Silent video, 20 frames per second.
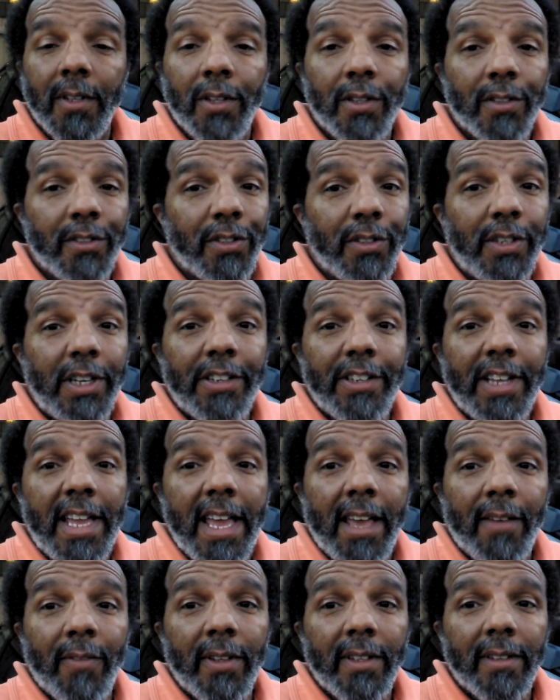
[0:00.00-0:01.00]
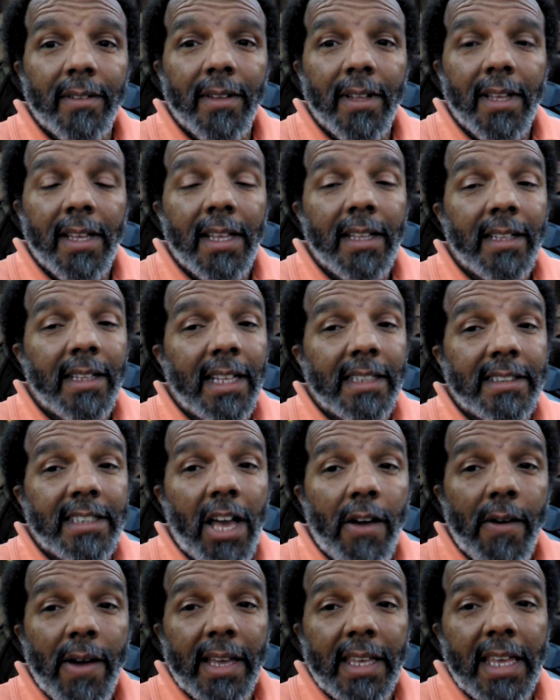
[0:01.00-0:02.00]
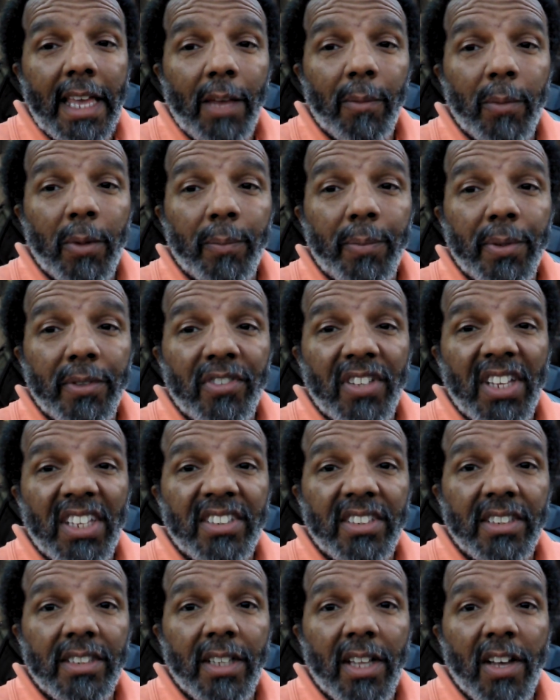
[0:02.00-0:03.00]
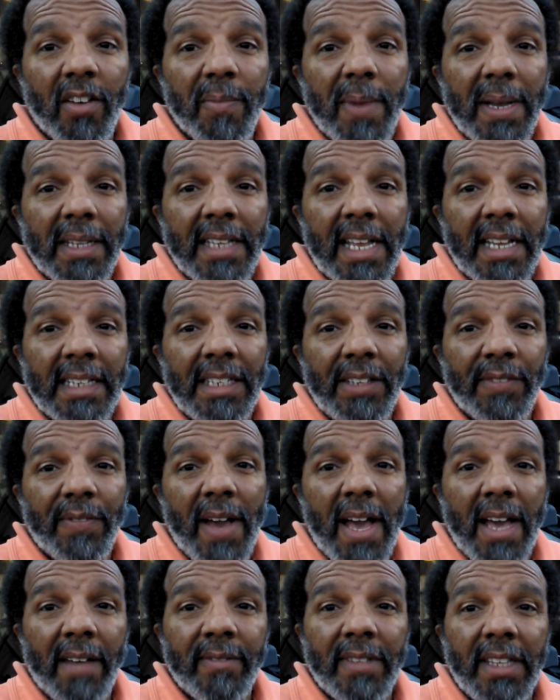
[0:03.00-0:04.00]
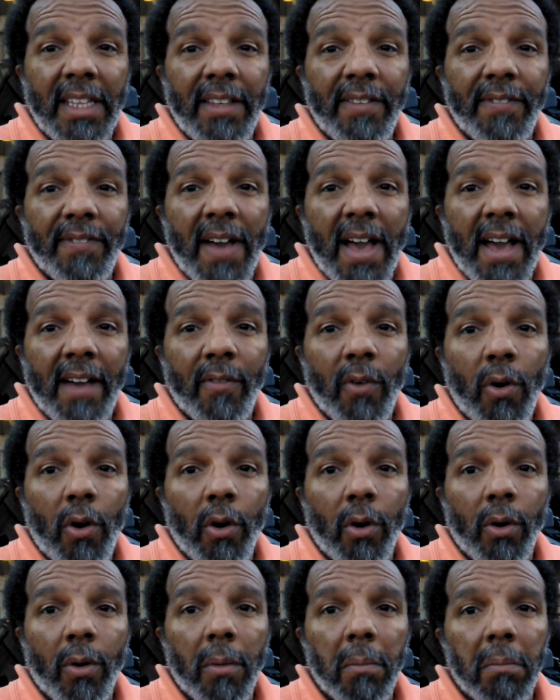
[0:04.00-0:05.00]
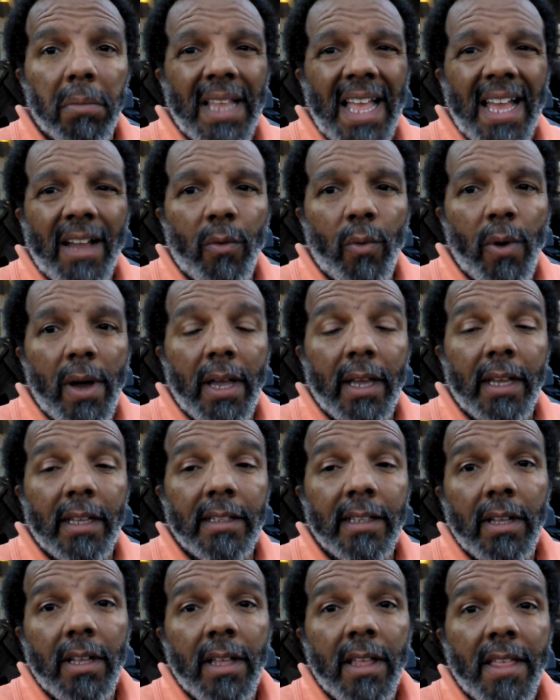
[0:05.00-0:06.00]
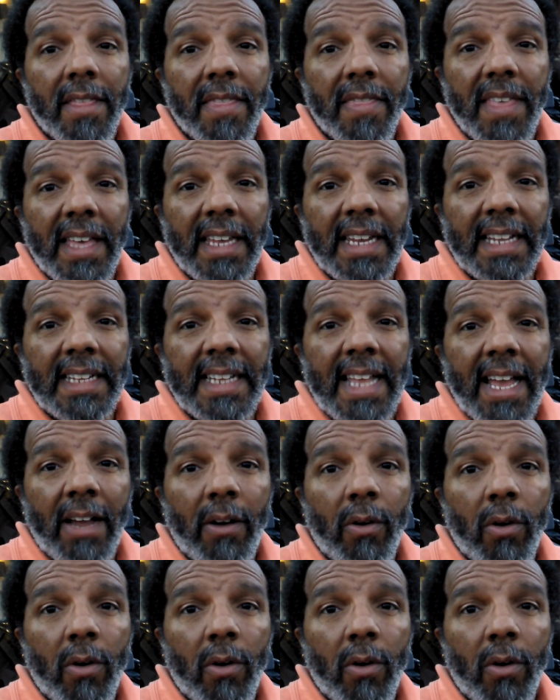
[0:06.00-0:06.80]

So there you have it. That's how I came in possession of my 95 T-5R black wagon that I now